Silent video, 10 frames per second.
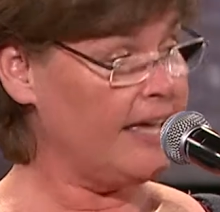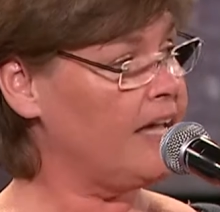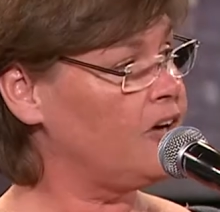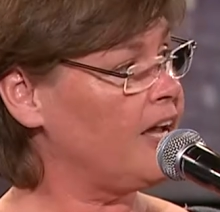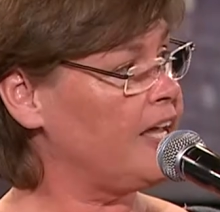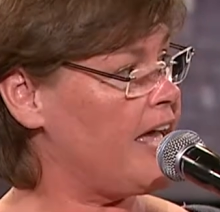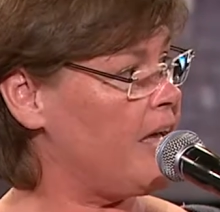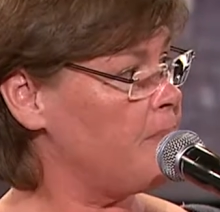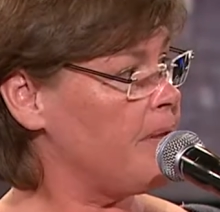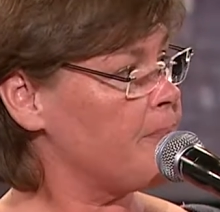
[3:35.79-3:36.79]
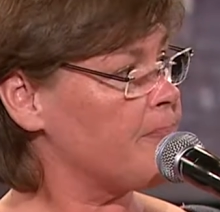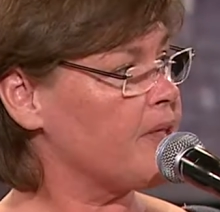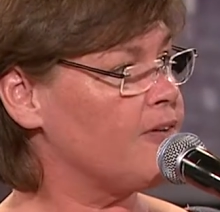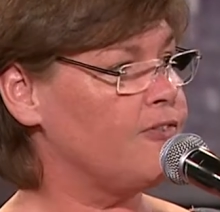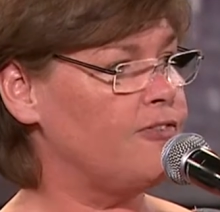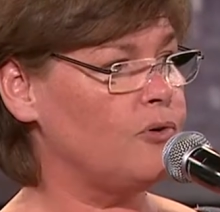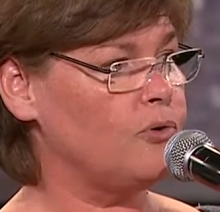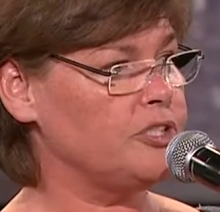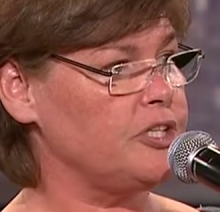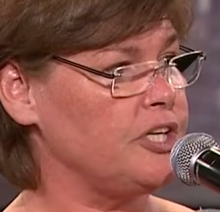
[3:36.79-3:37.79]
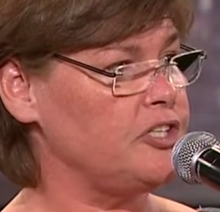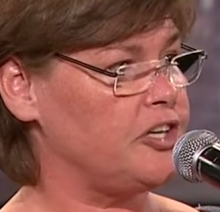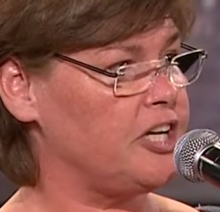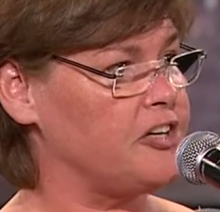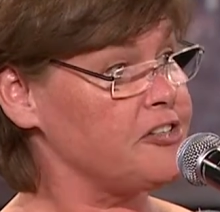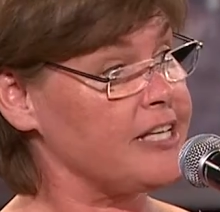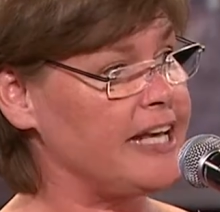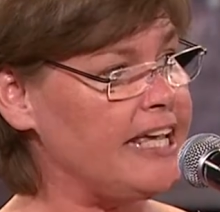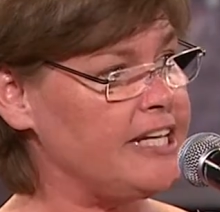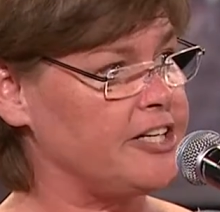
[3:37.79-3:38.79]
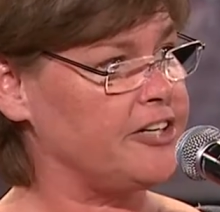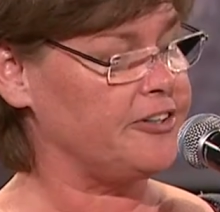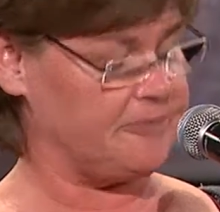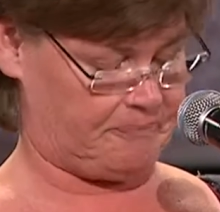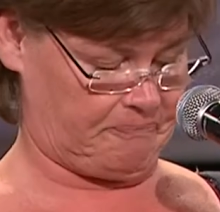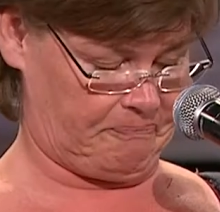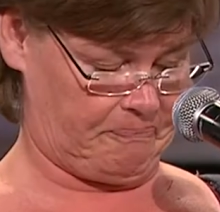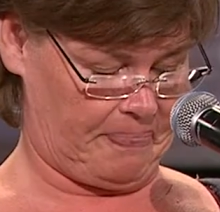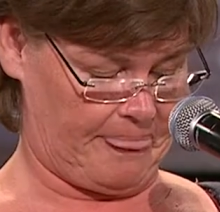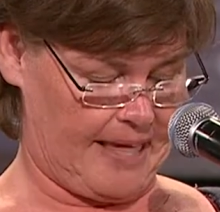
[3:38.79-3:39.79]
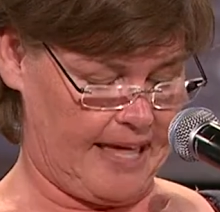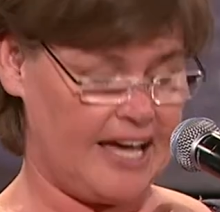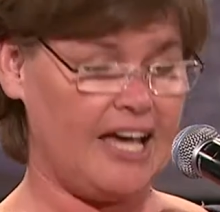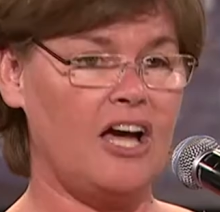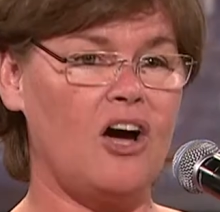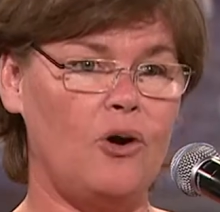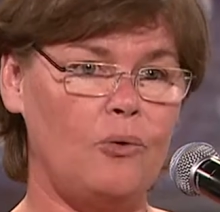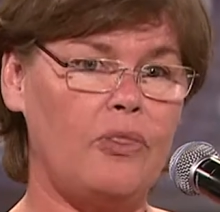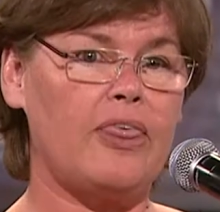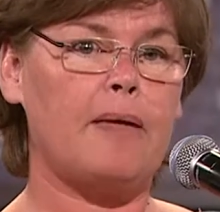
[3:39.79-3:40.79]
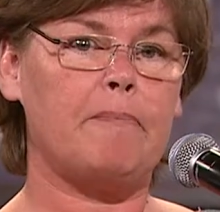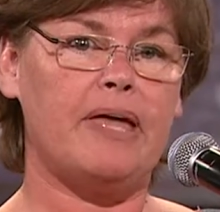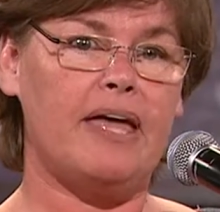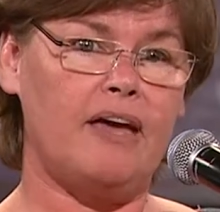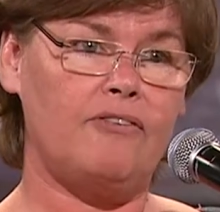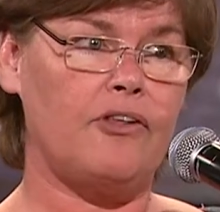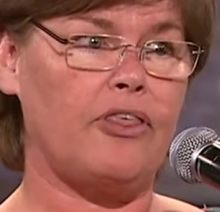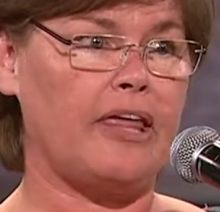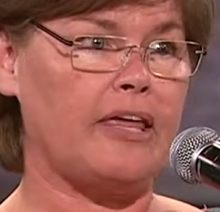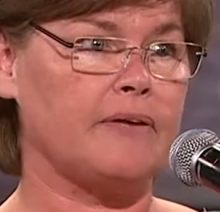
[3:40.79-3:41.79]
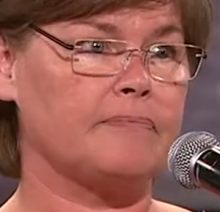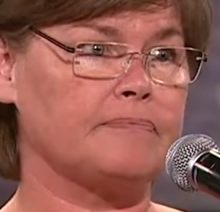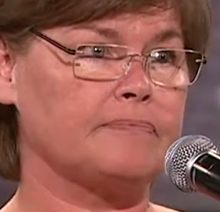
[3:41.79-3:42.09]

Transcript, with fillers: Here I am, 40 years later. I owe them everything.